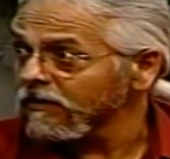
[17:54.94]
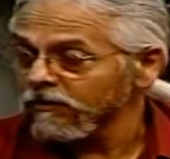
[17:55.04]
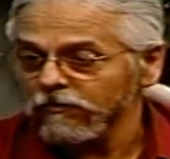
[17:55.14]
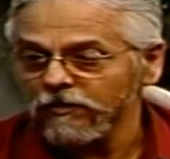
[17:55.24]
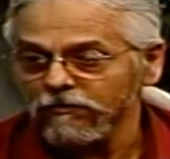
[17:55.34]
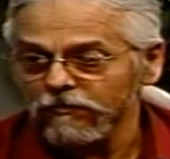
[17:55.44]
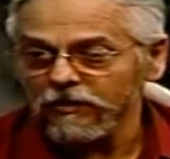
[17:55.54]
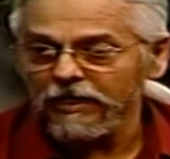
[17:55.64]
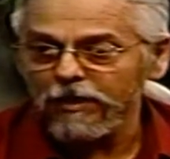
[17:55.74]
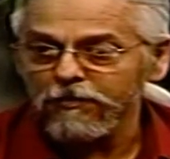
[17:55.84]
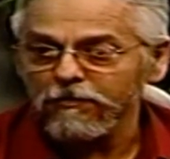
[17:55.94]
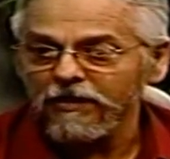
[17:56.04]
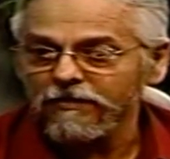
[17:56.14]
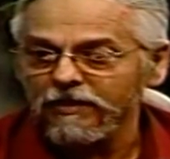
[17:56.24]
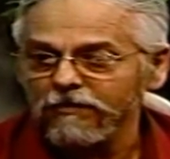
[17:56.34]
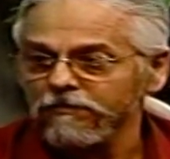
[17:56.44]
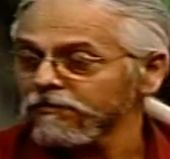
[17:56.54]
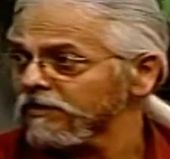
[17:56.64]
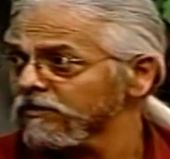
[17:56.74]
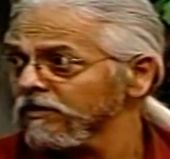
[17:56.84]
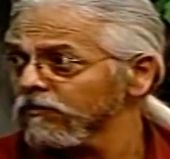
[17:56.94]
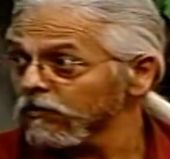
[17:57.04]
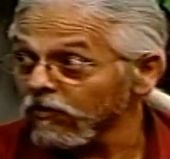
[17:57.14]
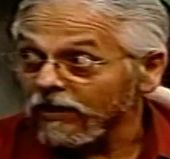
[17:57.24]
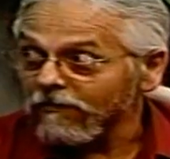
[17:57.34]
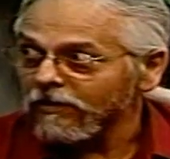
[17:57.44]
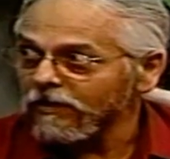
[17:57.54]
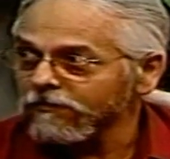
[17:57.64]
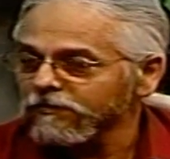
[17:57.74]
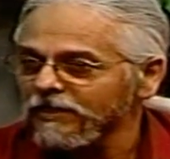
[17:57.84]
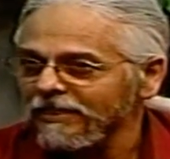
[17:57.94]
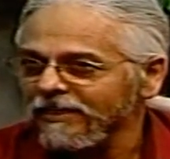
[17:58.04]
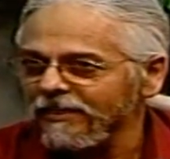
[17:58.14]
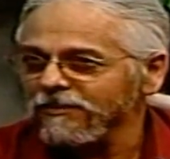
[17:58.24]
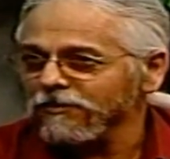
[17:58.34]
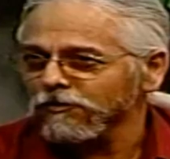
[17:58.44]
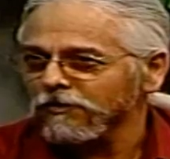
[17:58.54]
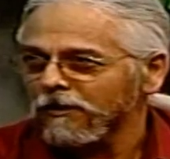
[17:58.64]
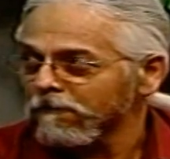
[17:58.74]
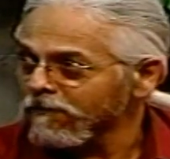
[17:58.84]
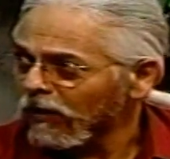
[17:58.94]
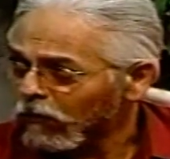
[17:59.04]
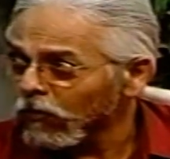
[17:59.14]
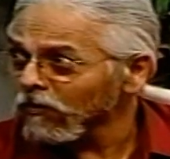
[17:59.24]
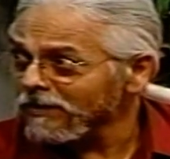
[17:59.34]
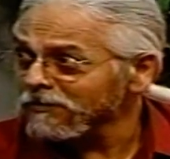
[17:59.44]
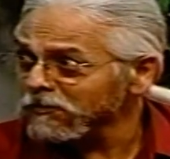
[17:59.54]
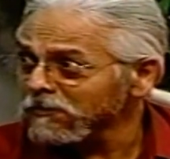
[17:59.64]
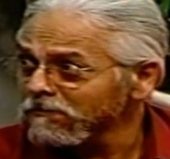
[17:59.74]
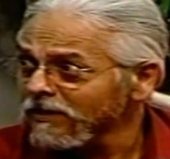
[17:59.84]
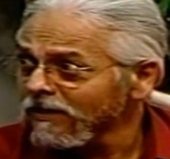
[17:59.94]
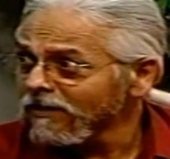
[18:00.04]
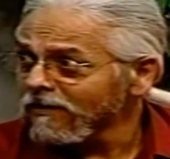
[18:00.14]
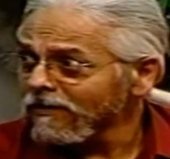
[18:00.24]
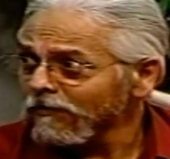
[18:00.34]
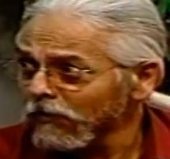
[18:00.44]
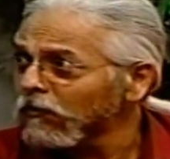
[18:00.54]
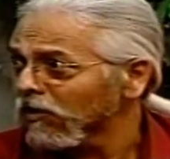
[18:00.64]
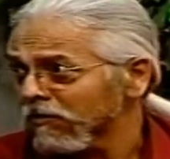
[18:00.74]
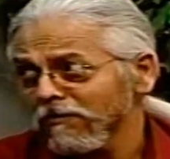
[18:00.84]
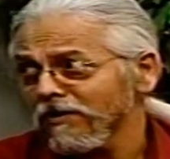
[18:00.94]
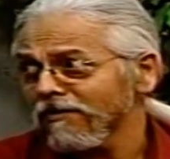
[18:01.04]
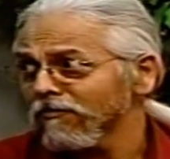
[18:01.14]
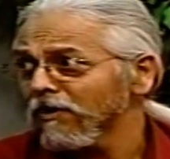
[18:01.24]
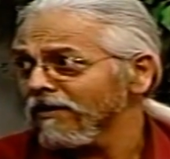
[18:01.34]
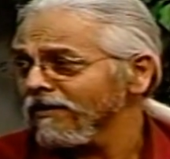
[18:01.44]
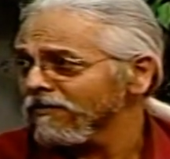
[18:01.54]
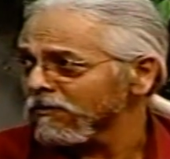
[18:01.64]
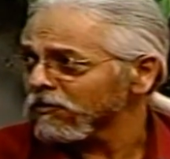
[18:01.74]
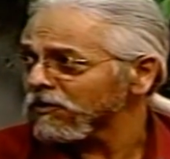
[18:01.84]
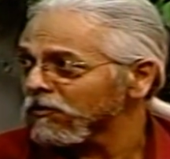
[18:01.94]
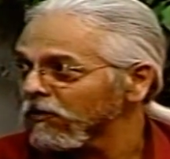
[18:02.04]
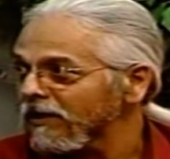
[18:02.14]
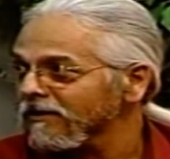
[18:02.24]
We're happy about that, but we want to have enough in case there's a war in Israel. We want to be able to get everybody out of there pretty quick.